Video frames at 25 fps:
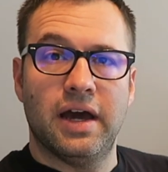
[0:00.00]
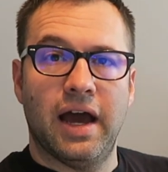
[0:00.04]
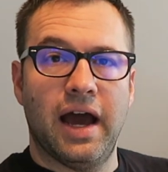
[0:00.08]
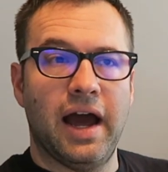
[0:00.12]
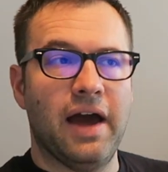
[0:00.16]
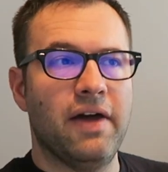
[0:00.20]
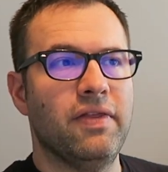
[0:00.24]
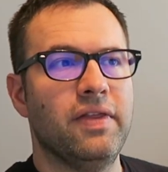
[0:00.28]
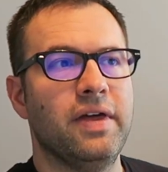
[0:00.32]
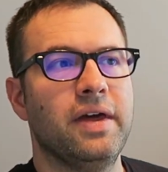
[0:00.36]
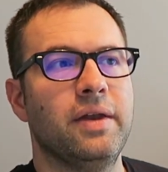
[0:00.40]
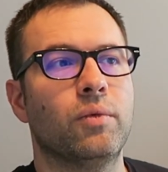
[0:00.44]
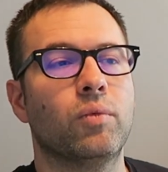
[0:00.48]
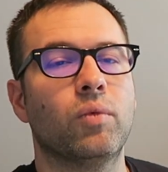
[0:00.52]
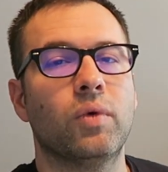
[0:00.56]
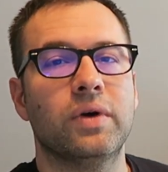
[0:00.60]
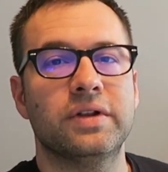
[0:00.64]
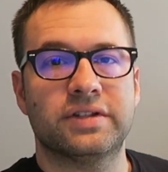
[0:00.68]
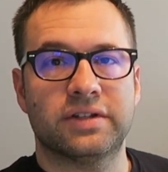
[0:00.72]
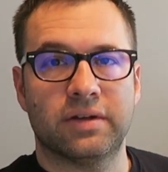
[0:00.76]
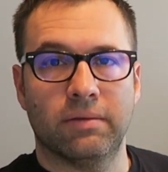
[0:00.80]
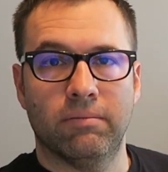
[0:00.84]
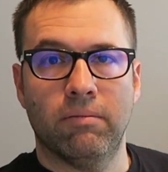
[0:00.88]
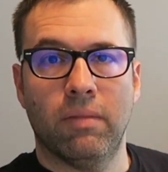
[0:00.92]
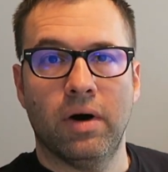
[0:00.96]
and then
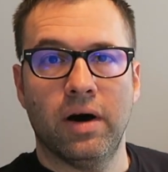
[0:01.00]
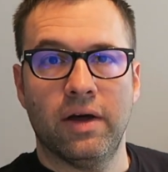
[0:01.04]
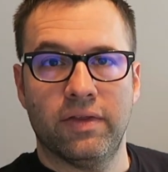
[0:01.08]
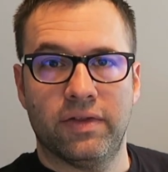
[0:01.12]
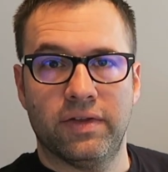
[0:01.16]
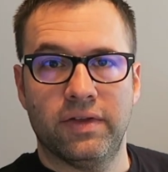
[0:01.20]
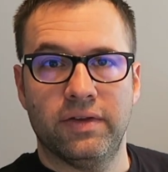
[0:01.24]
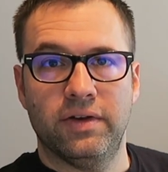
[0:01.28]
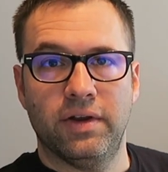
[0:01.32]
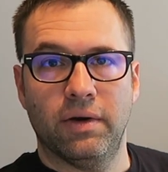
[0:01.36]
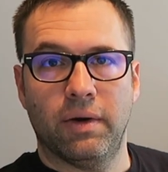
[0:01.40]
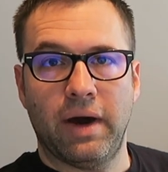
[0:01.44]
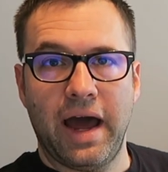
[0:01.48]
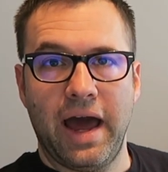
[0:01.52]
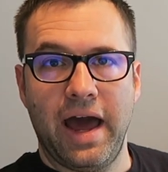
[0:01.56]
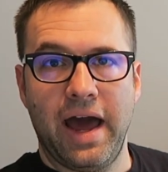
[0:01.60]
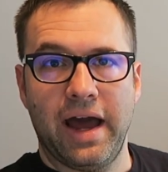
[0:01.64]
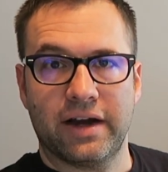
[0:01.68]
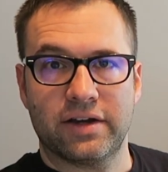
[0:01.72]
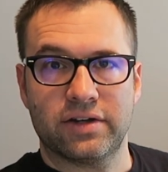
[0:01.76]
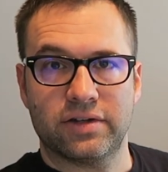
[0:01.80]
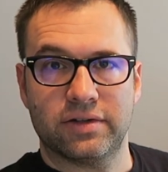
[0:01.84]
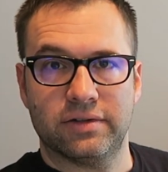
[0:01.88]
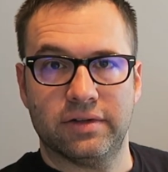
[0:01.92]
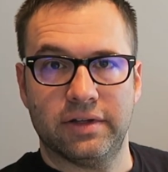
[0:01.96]
once a month do I
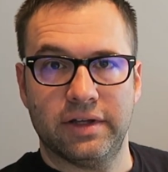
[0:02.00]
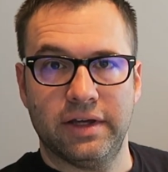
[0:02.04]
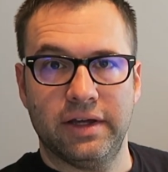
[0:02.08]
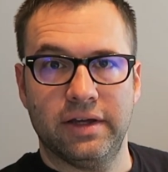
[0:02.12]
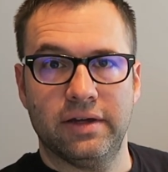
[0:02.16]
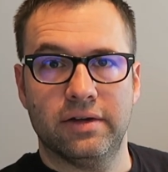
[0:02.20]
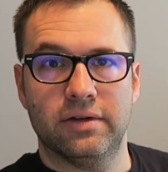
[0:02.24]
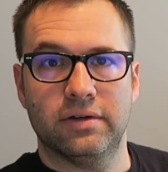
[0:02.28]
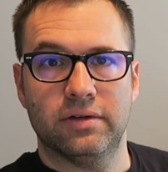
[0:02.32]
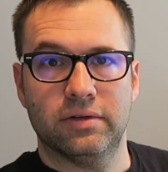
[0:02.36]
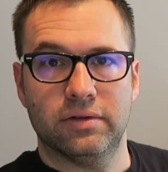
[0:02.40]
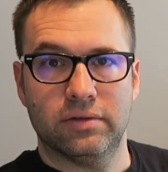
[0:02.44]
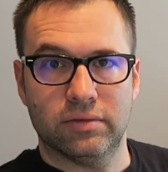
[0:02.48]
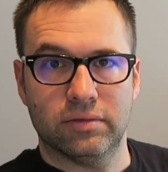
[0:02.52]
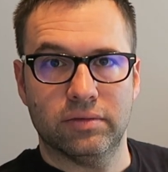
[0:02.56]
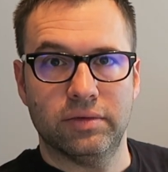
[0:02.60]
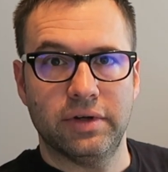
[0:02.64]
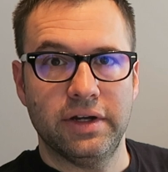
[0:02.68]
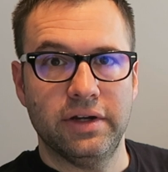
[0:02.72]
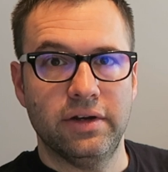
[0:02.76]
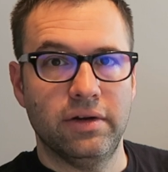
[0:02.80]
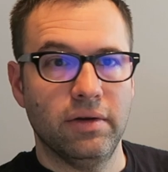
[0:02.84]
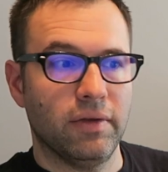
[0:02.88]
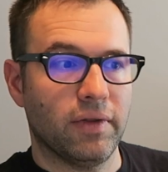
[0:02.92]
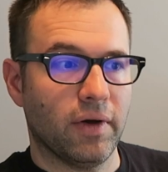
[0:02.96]
actually
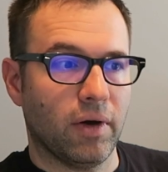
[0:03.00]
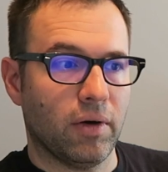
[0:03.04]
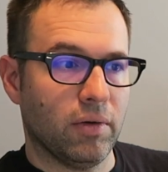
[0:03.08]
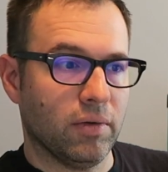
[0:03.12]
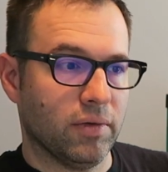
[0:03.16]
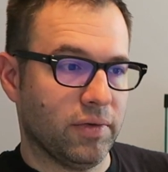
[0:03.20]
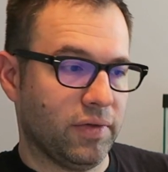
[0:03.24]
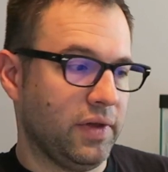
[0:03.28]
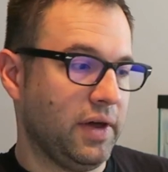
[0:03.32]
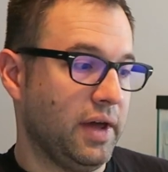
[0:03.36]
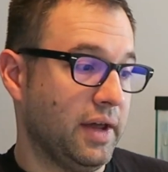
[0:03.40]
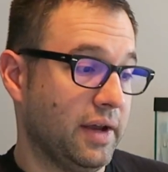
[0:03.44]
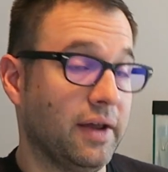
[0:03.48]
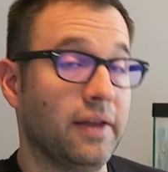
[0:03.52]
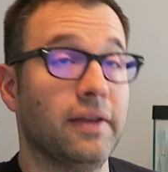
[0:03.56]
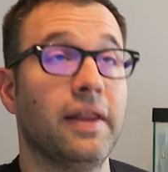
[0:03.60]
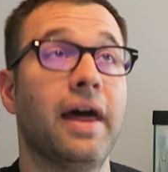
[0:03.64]
redo the whole thing.